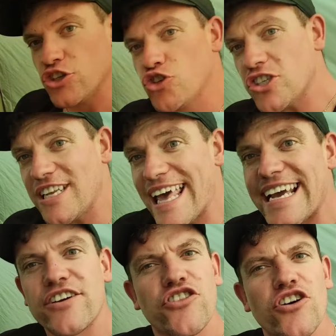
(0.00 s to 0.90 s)
Just
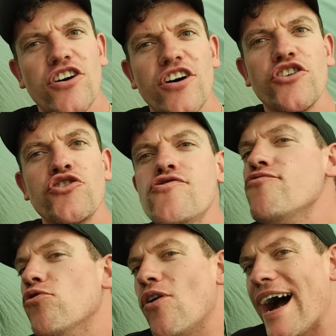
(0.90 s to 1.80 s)
like the
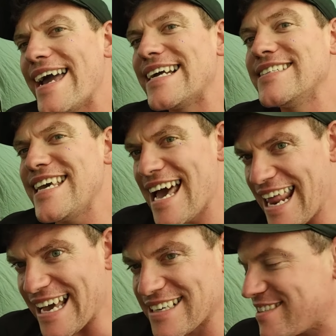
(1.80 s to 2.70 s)
Eurohike
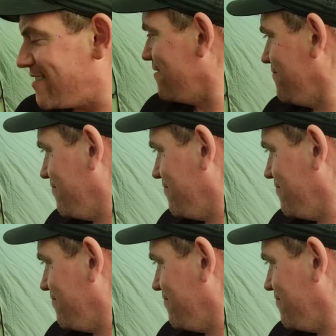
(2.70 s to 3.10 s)
DLX,